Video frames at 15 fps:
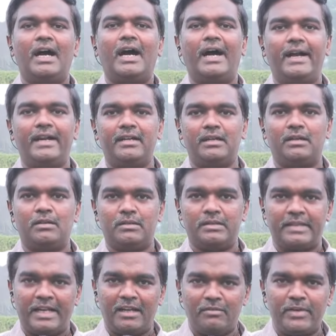And
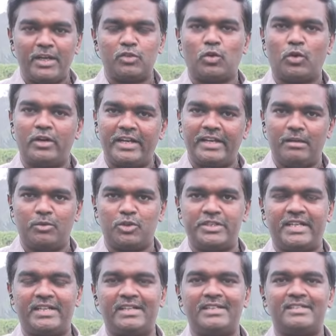L M V has already
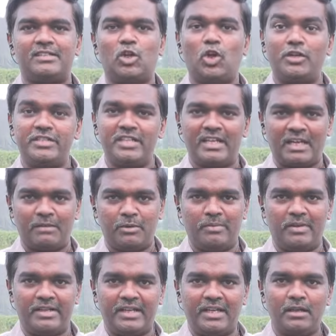demonstrated its launching
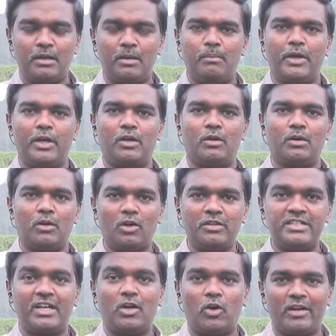capability by
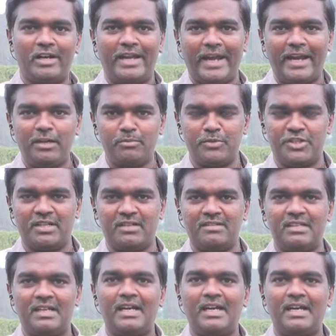launching already eight missions.